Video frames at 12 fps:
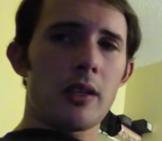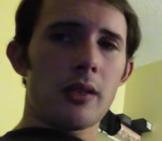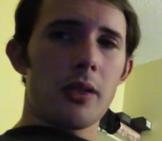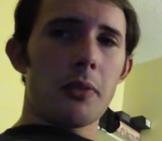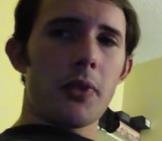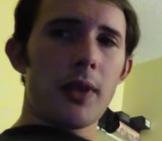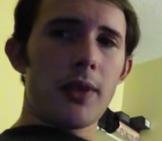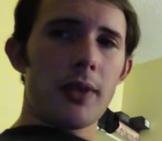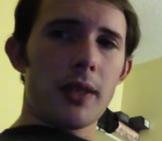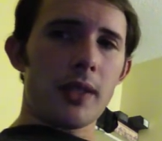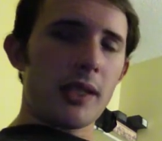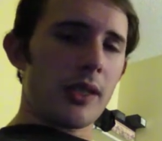So the point of
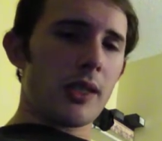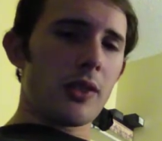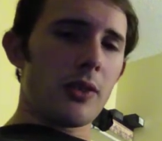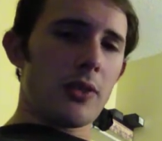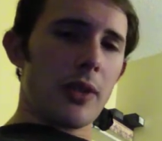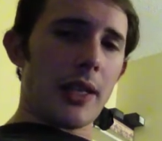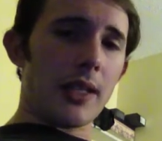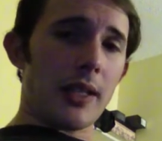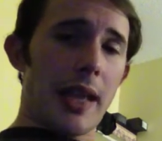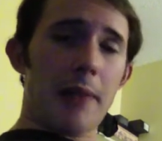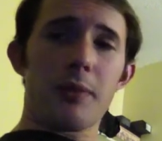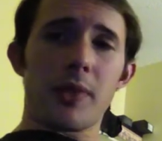this is to address
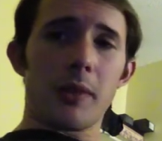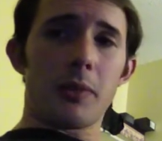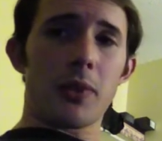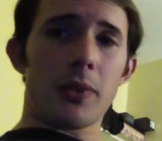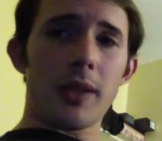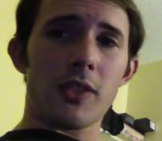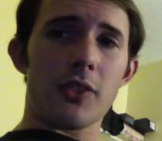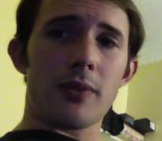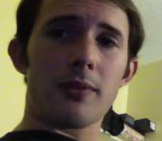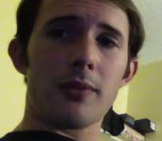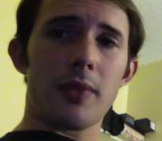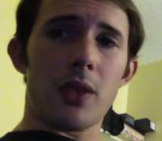that simple question.
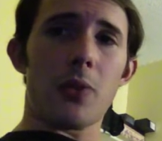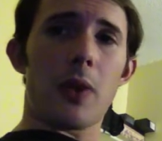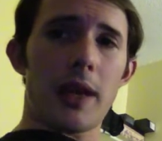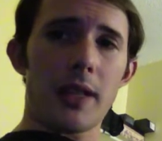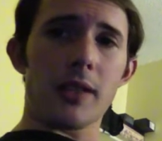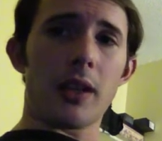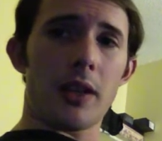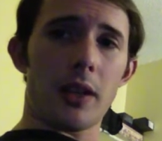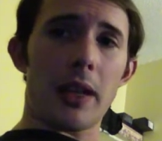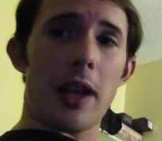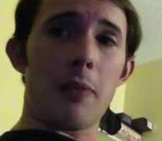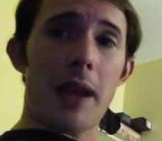You know, why does God
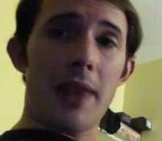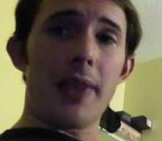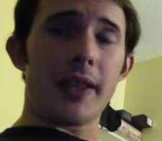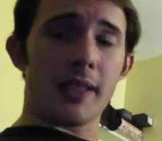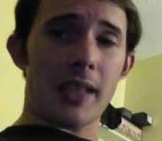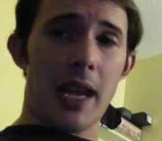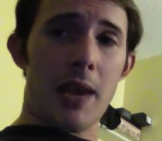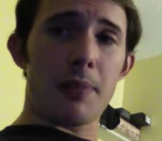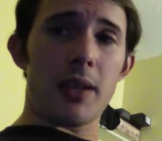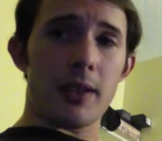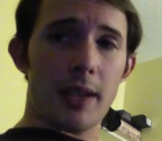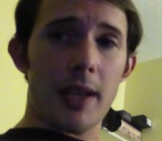allow bad things to
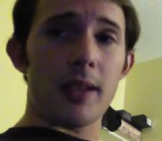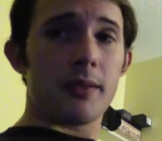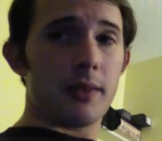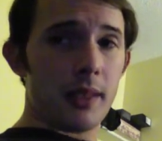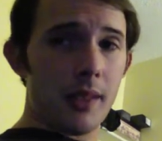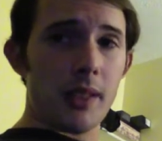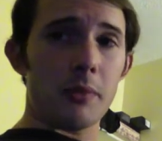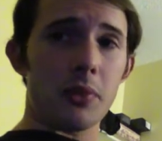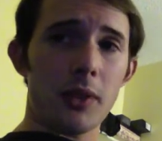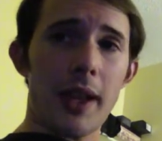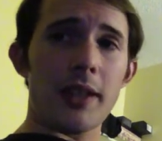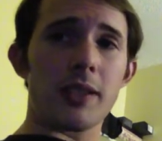happen? And the
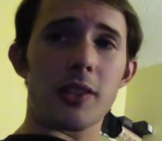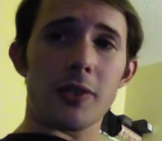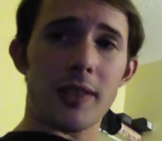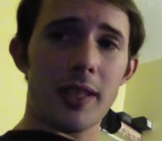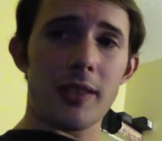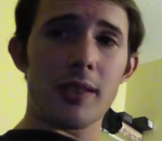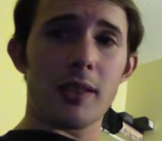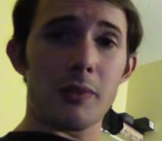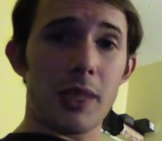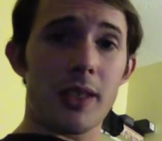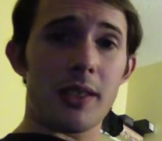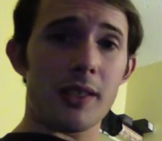simple answer is
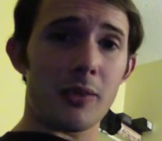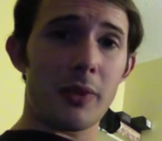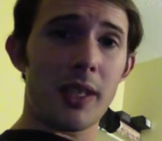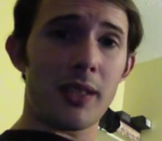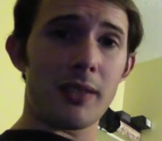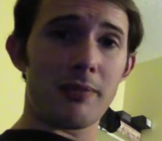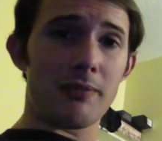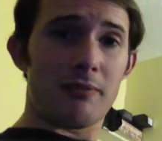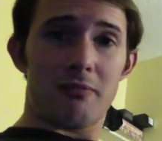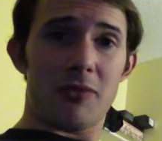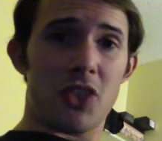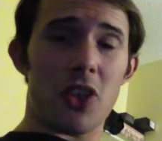because we
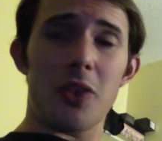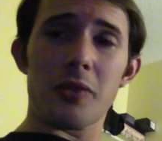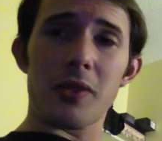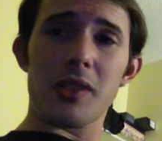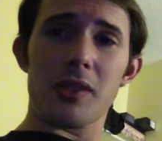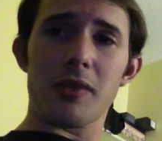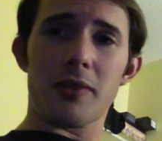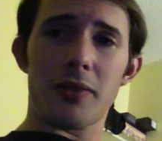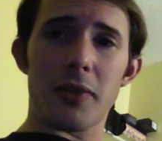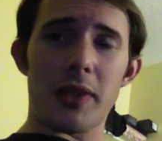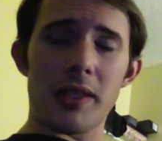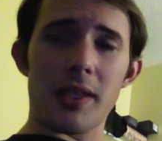chose for
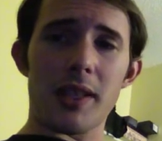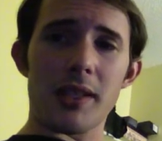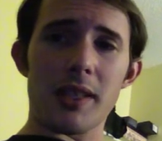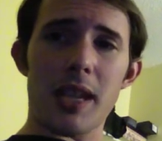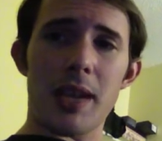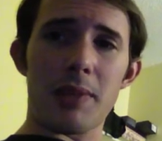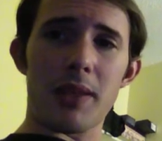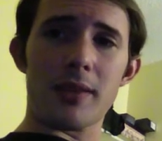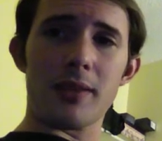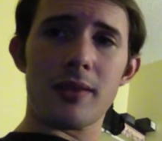these things to happen.